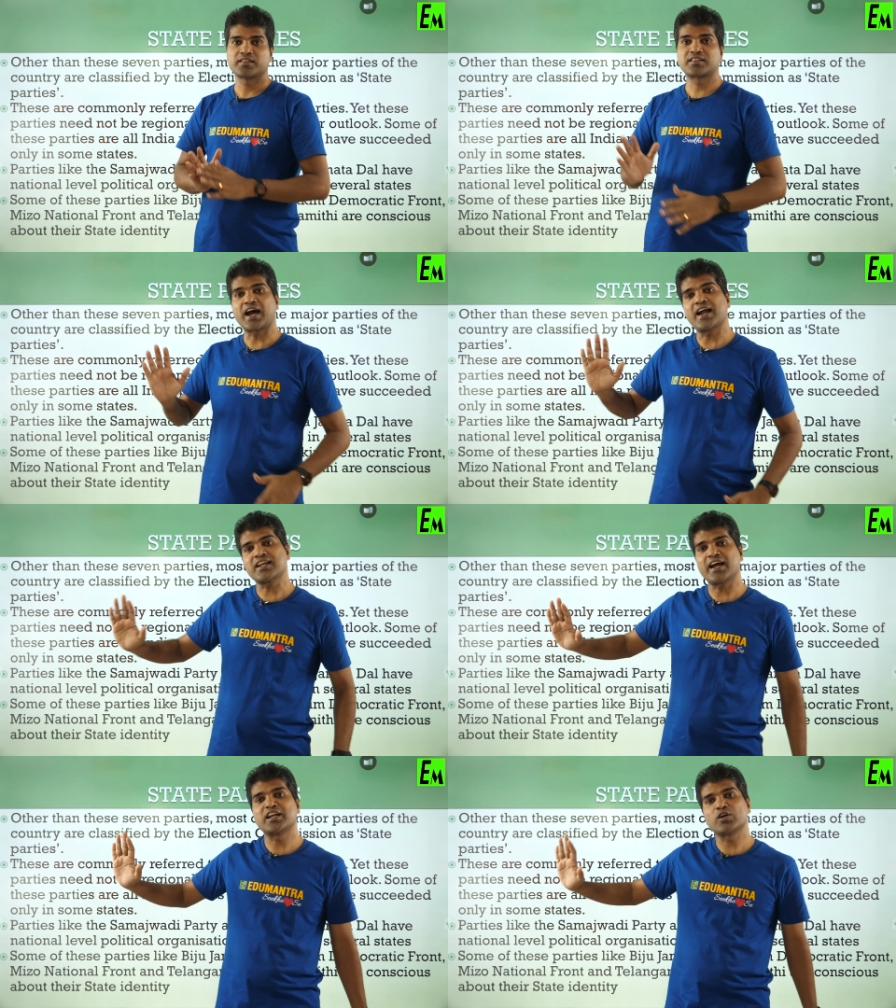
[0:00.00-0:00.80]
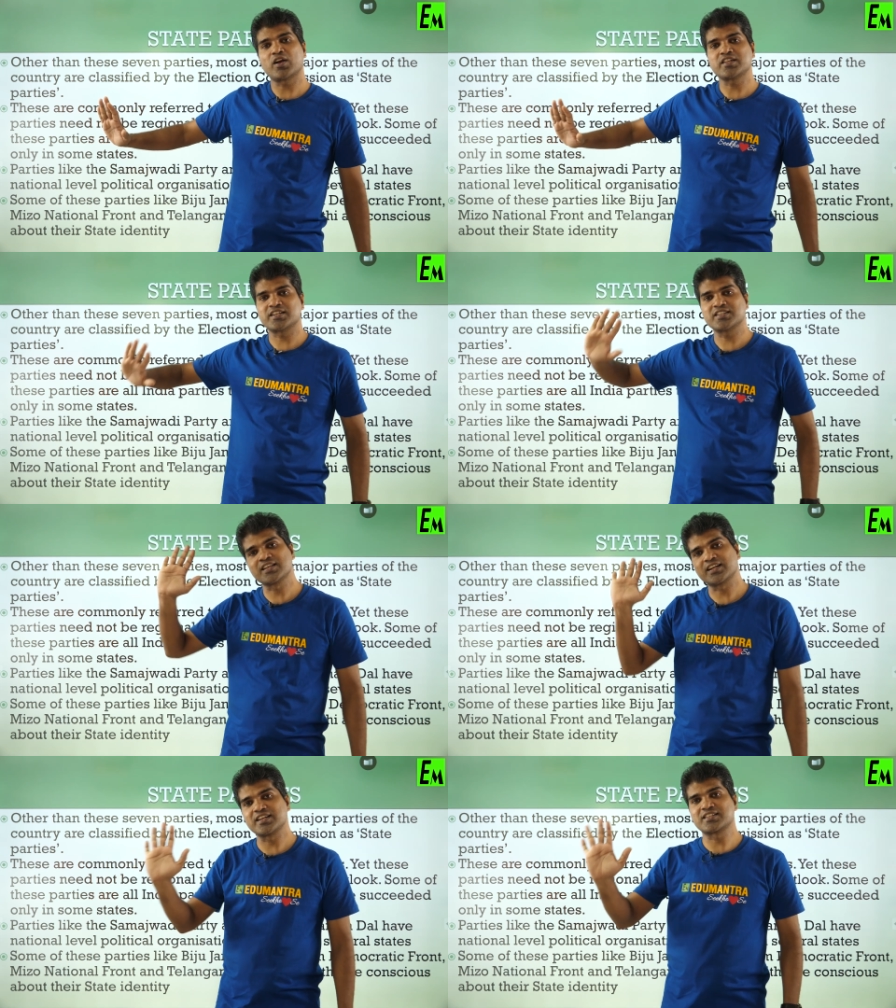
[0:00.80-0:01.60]
That ideology is
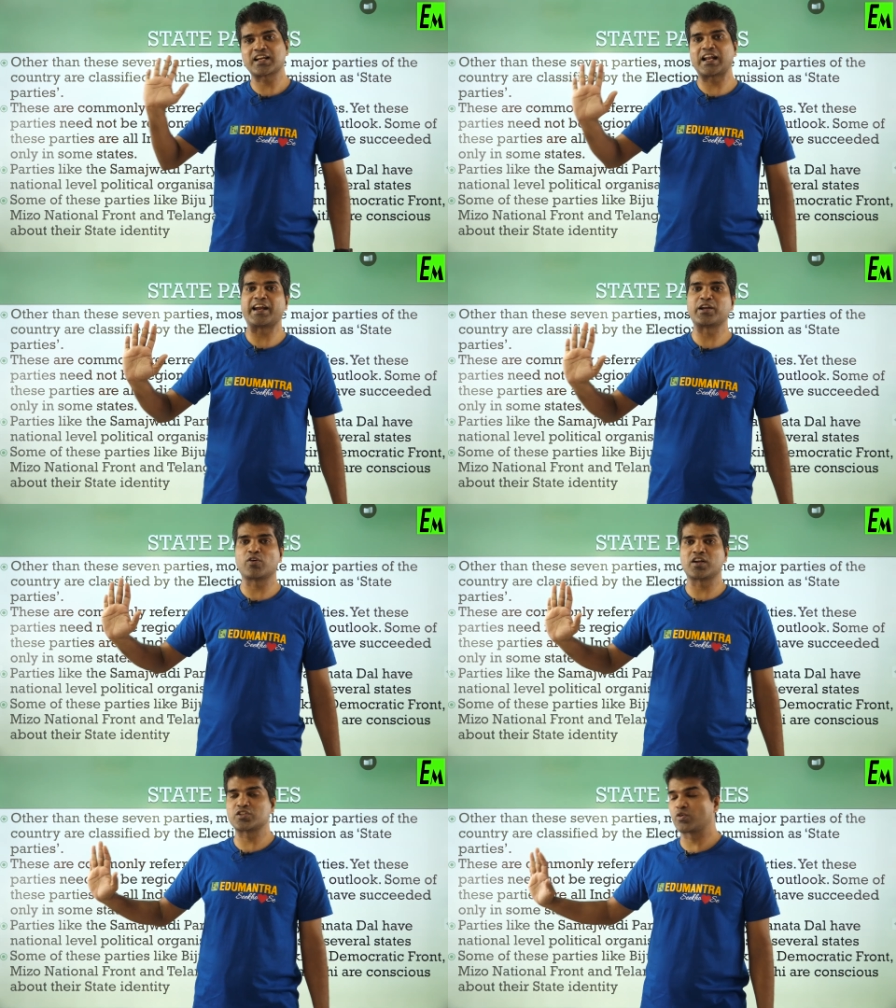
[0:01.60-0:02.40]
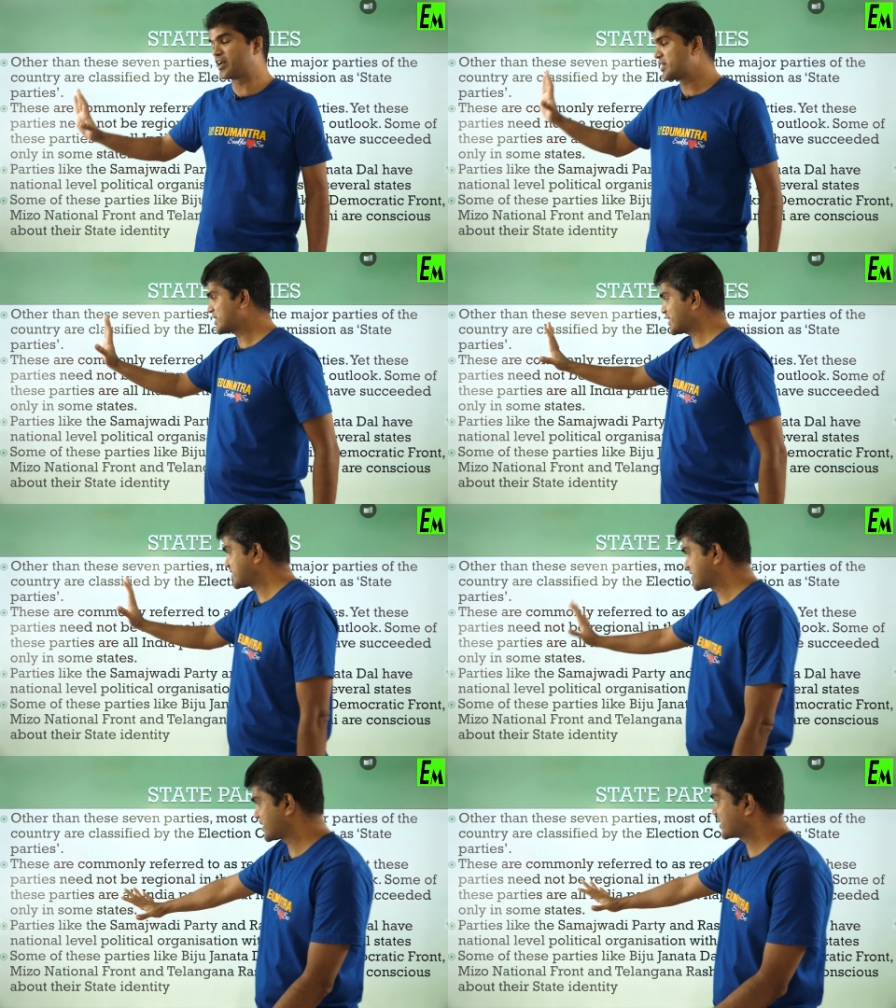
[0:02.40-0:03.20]
regional ideology only. It is
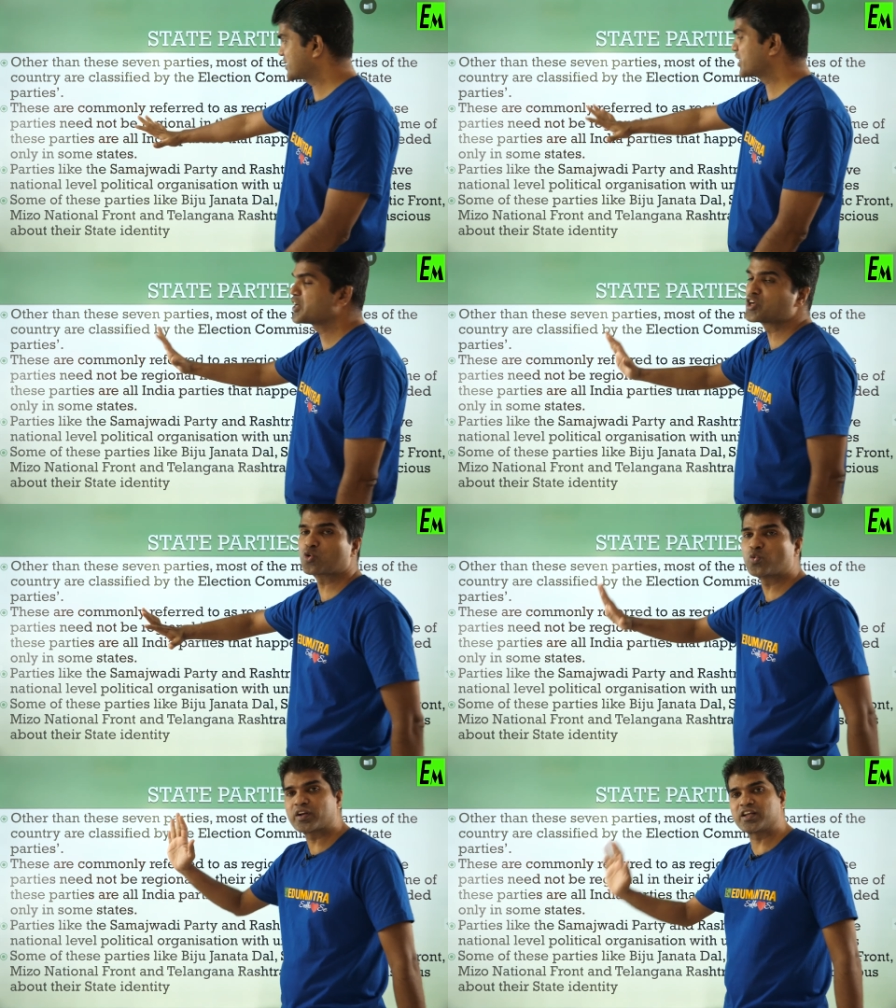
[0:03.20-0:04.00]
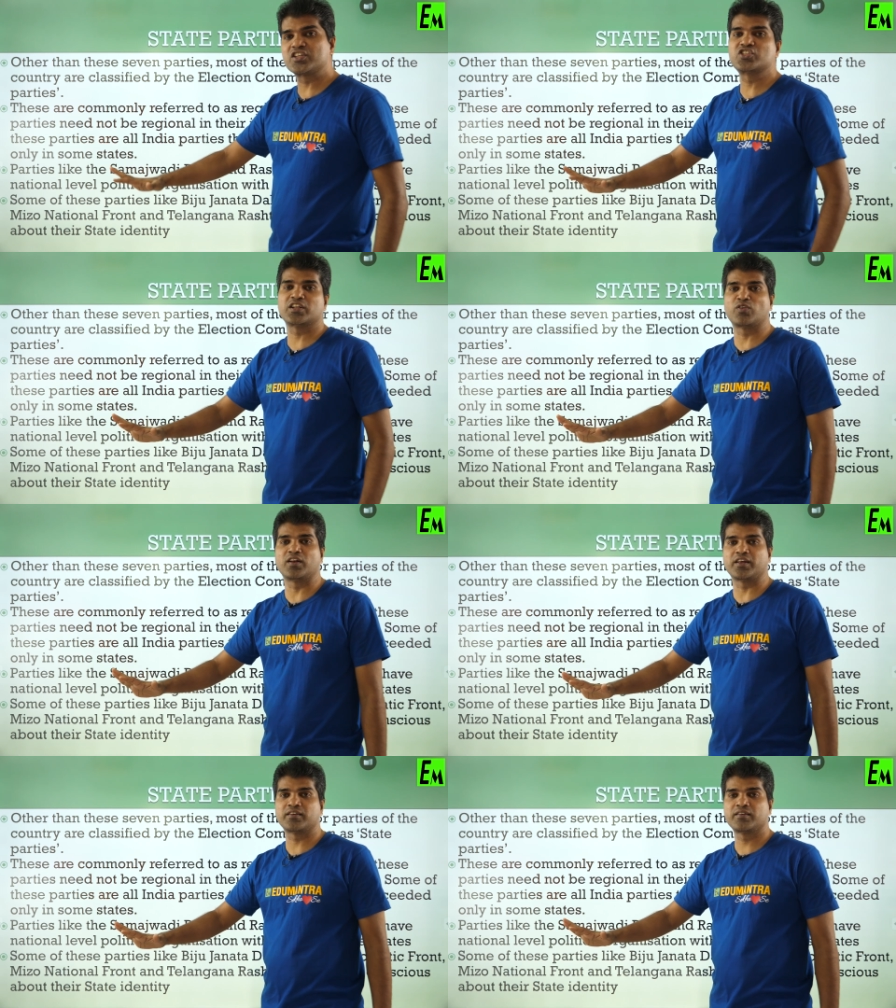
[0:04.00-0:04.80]
restricted into region
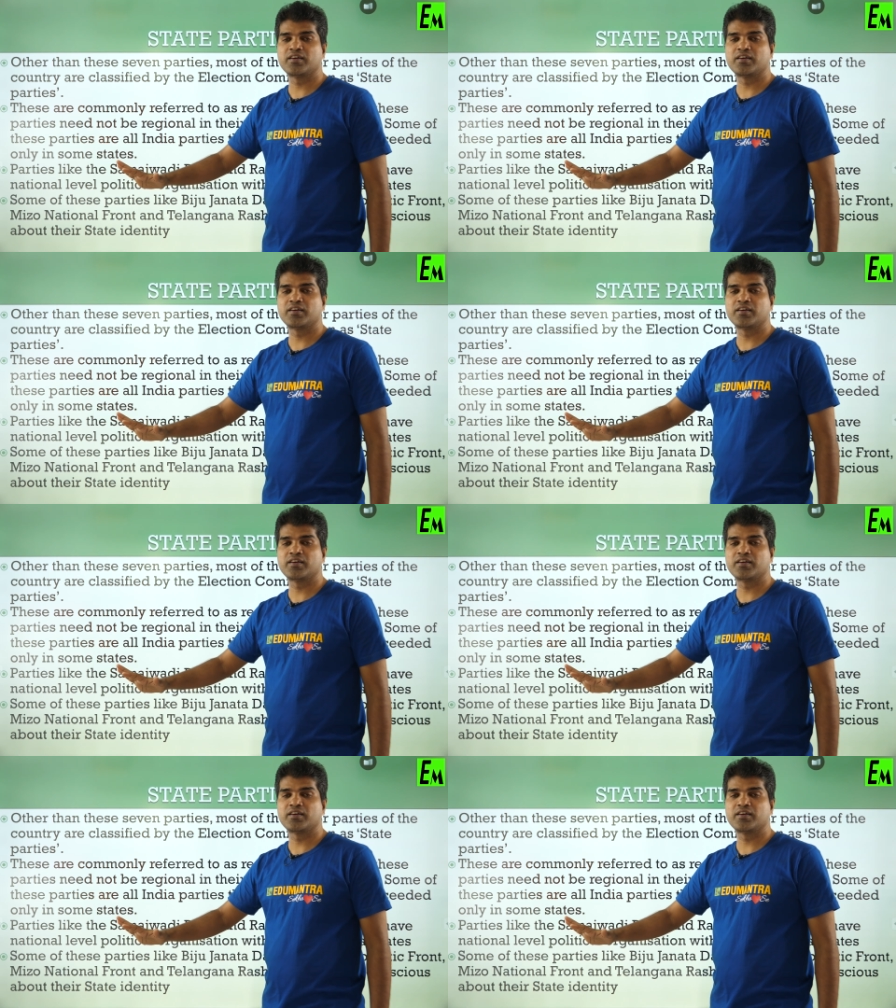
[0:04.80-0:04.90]
only.